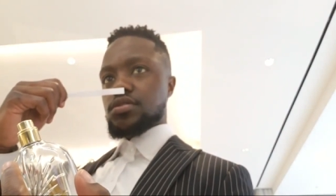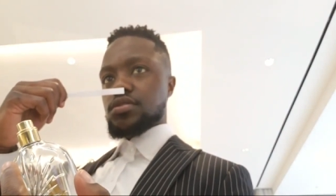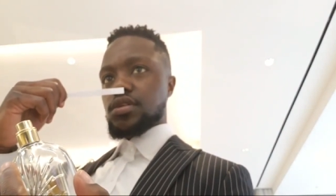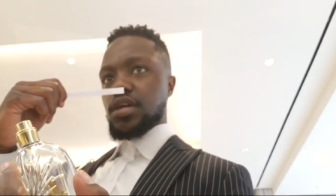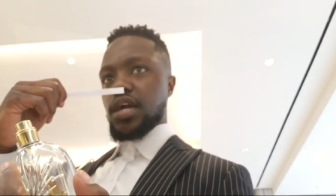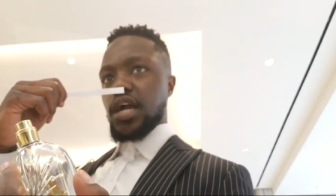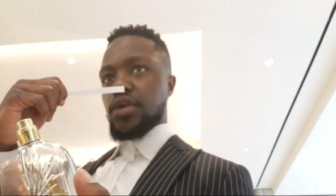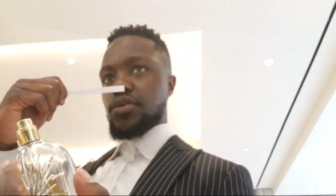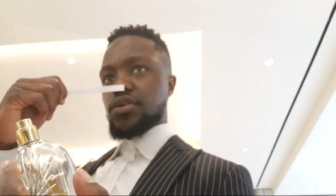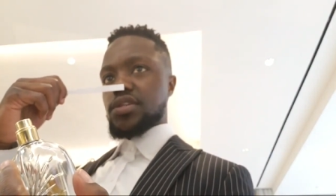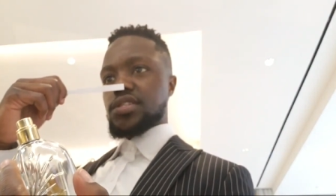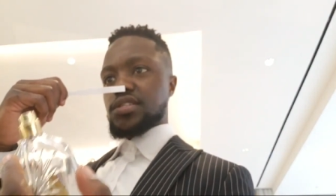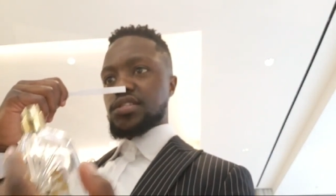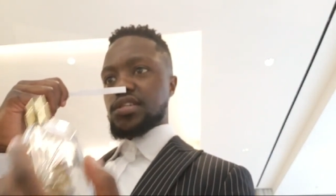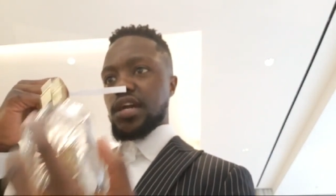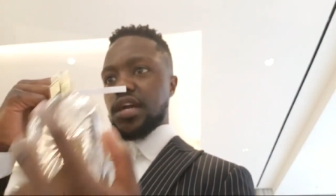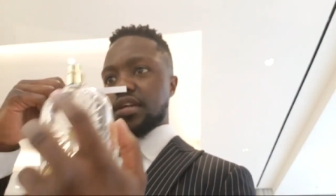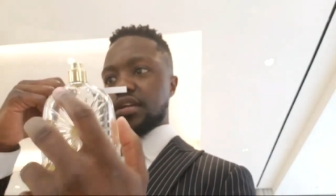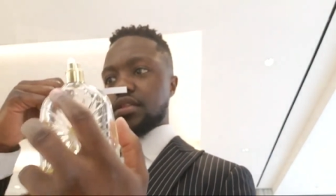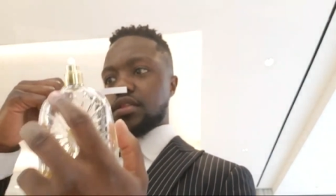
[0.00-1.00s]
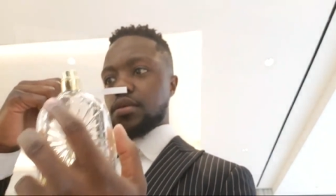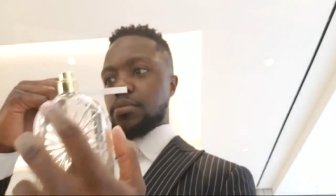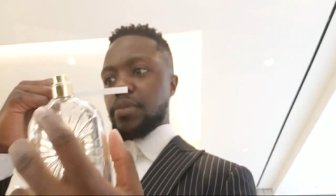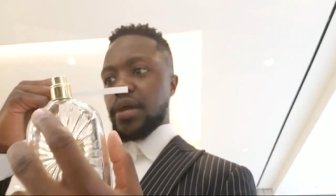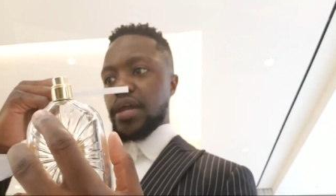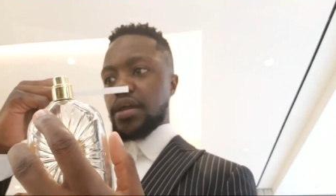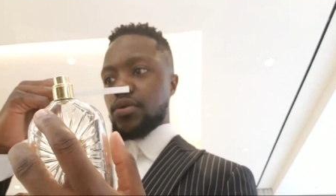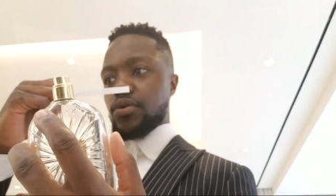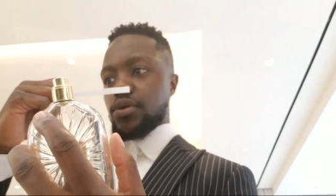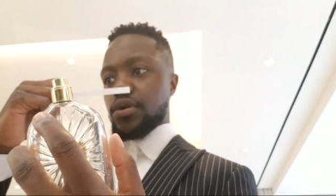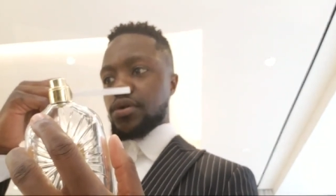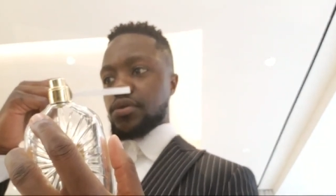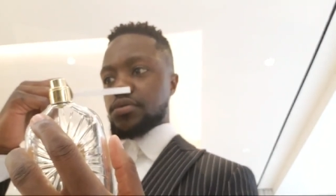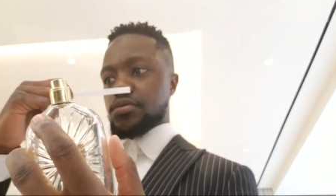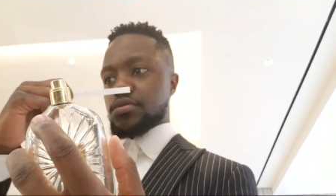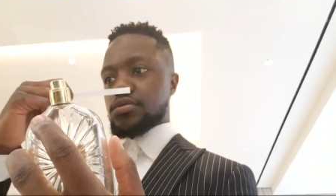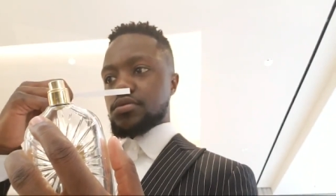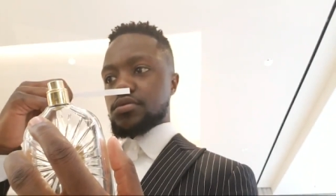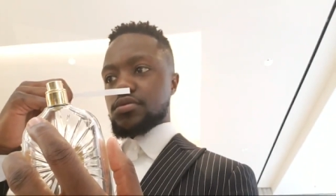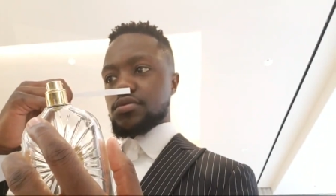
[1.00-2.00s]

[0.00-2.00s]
Iris is kind of in the background.